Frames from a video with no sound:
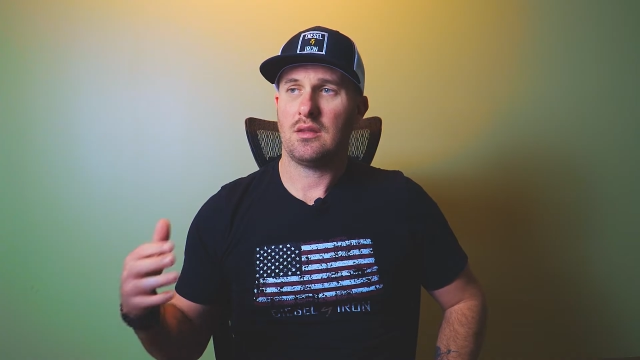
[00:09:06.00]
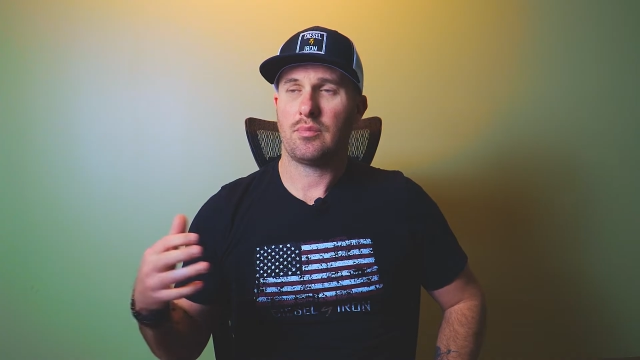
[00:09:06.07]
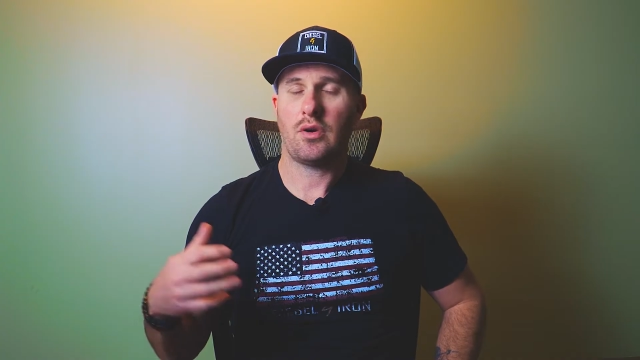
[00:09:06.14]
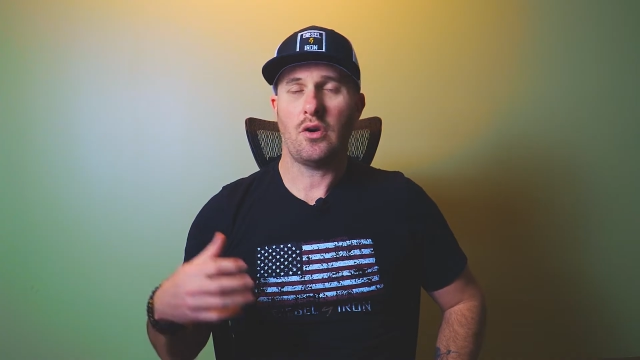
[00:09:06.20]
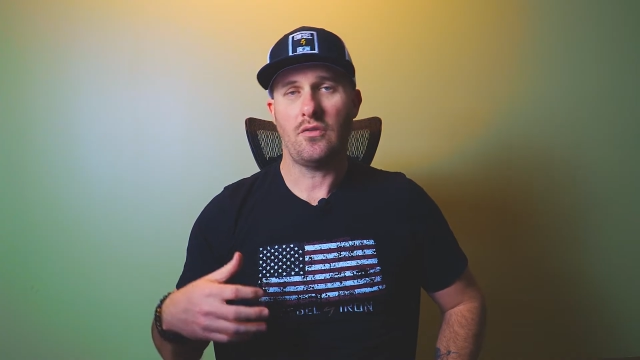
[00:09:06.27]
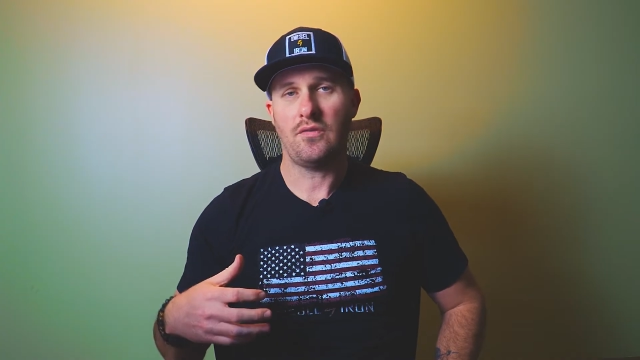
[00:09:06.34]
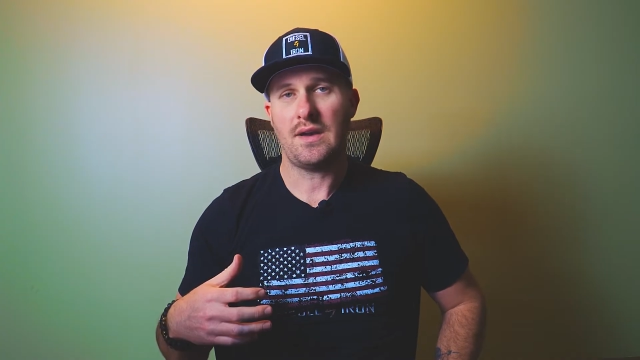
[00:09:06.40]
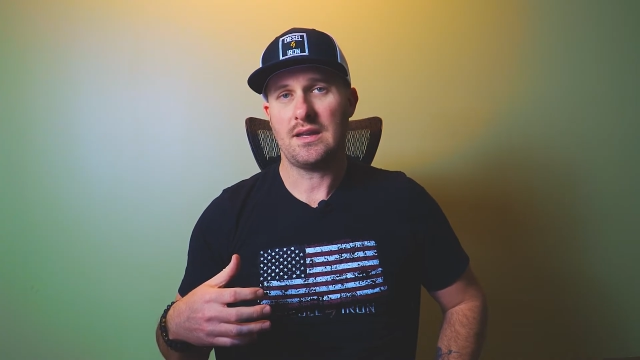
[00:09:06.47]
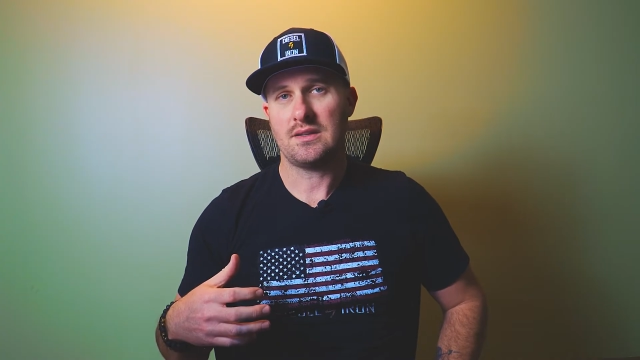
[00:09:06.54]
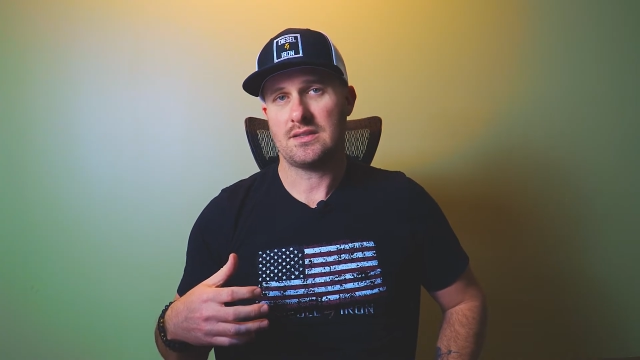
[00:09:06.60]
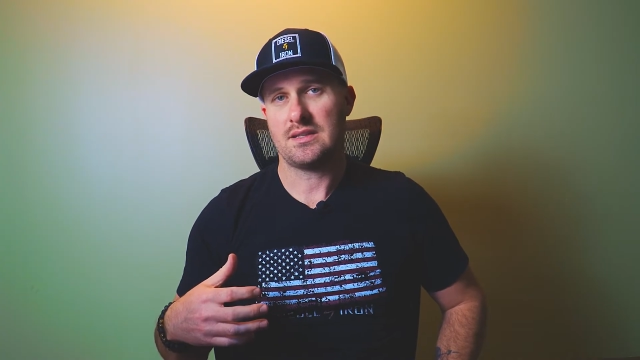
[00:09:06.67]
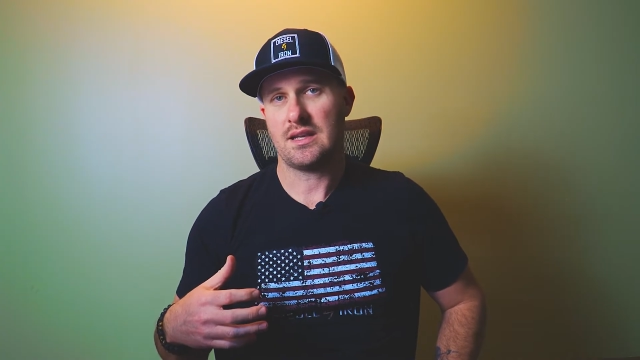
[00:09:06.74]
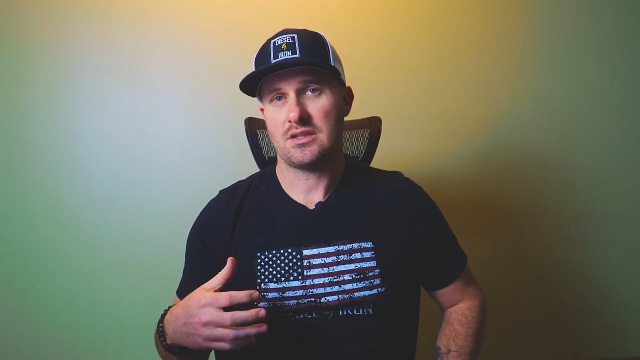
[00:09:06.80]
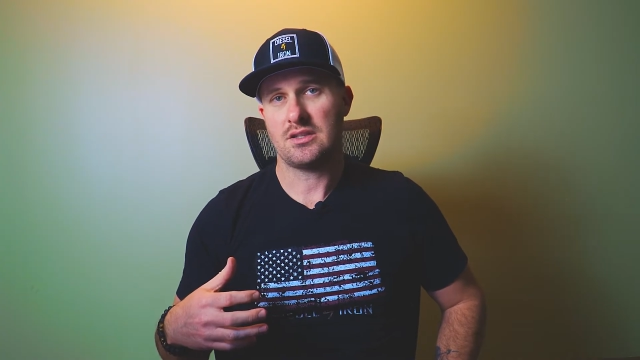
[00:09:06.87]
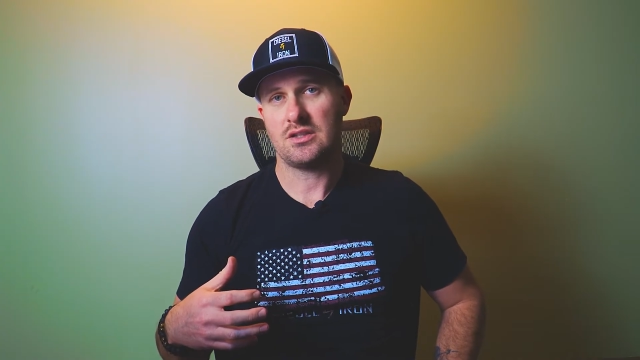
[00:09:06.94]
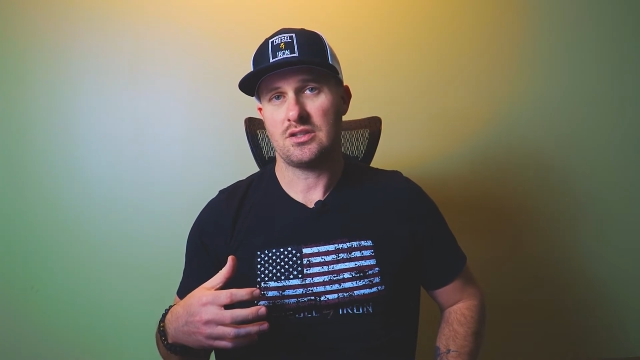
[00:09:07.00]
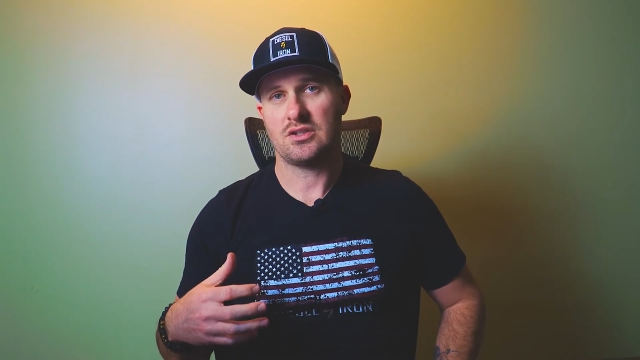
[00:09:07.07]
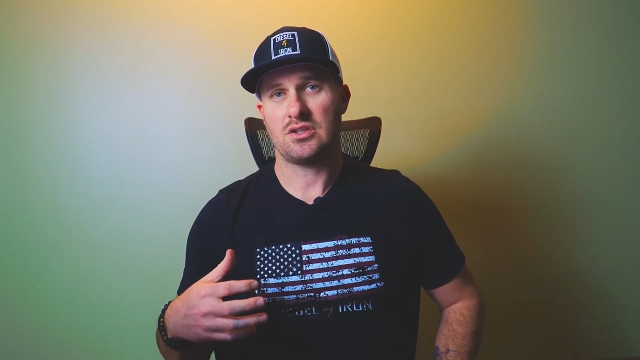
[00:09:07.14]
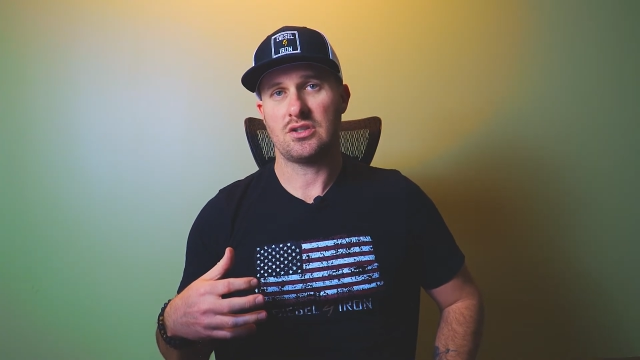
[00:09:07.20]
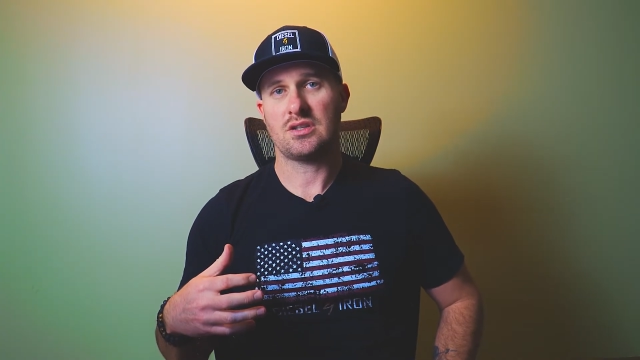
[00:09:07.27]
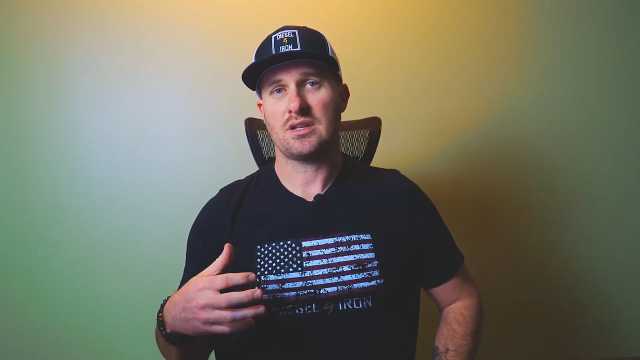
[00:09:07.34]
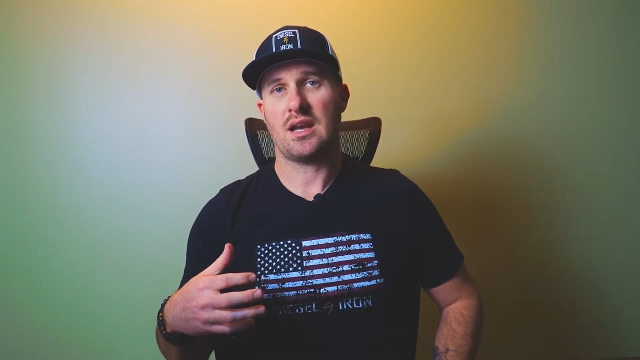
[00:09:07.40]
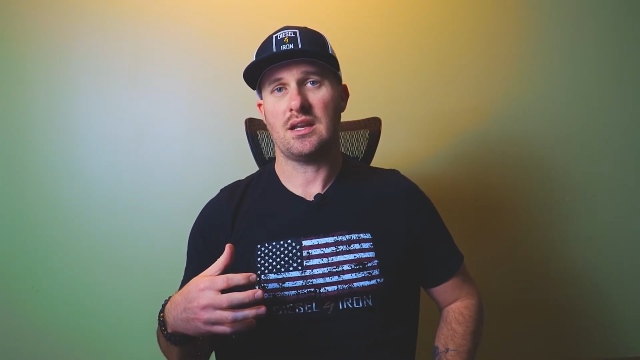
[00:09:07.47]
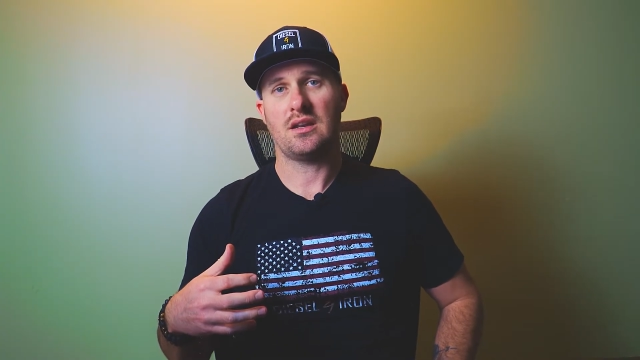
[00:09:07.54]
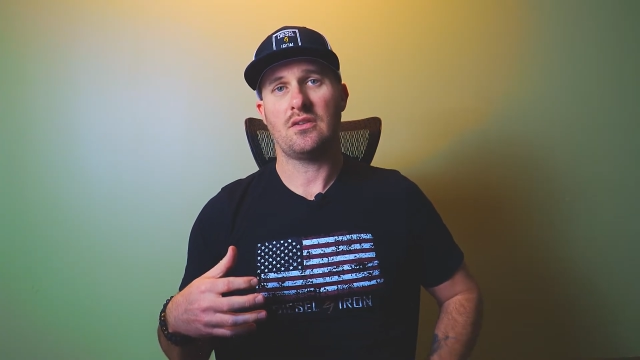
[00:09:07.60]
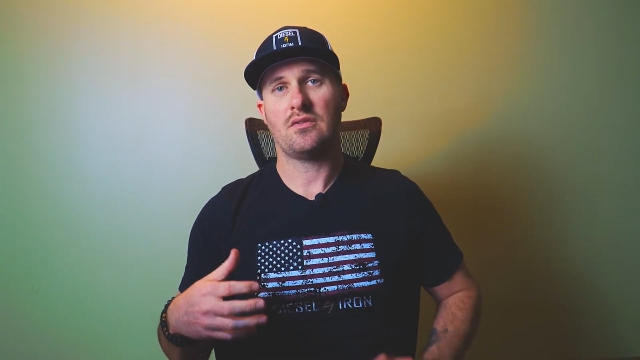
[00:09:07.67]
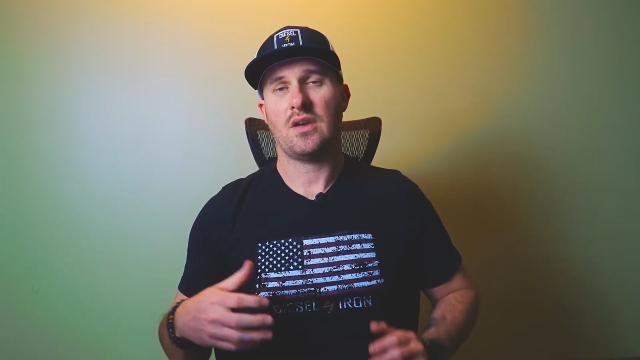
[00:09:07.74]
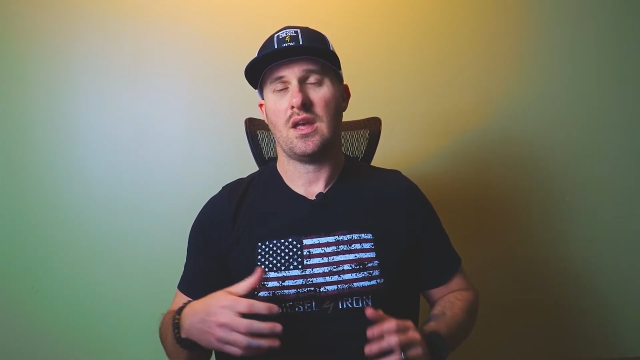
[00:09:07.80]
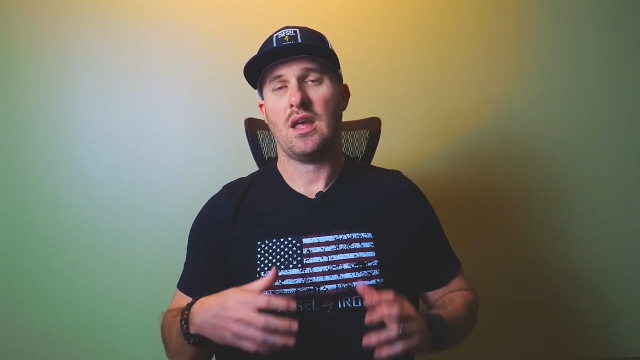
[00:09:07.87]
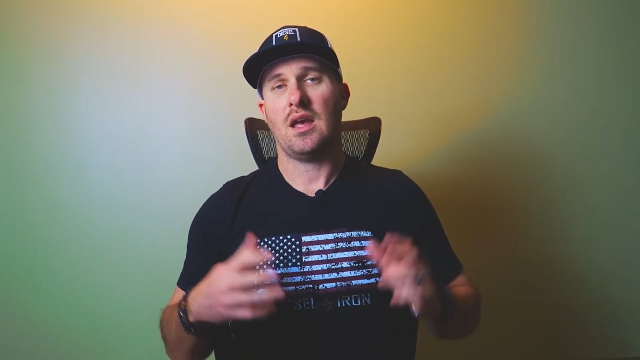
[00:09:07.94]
profile section is just kind of